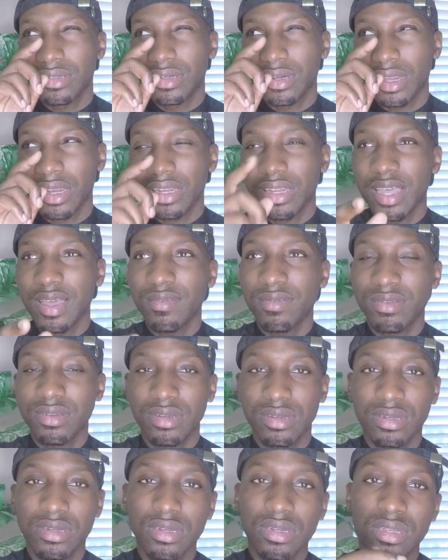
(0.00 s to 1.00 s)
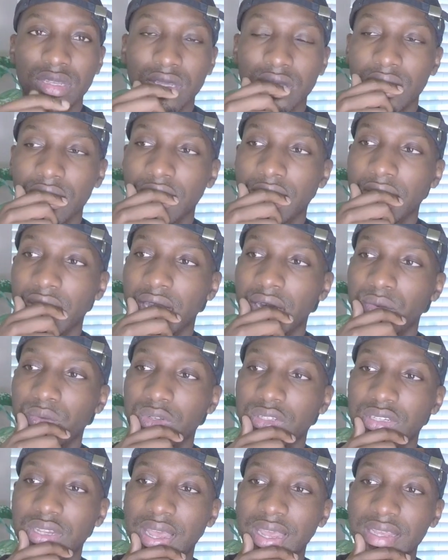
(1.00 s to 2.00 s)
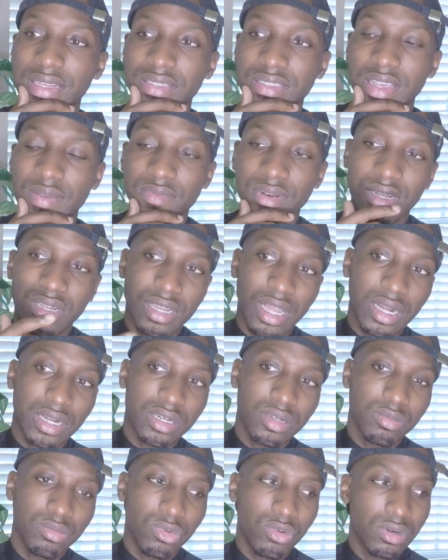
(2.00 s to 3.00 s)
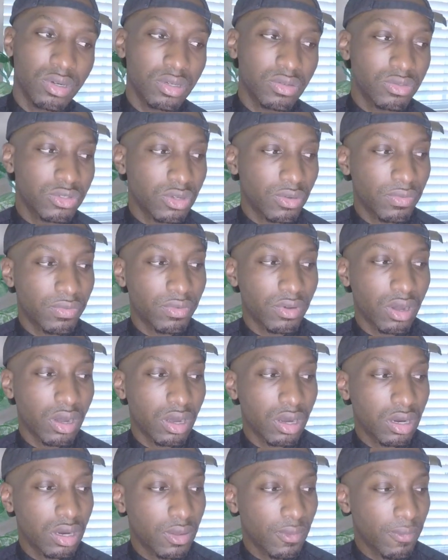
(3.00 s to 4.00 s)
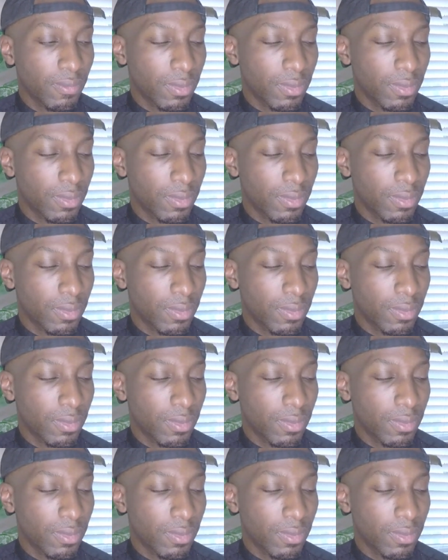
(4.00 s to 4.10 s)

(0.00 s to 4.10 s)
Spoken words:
11 and it was like 7 o'clock in the morning so far.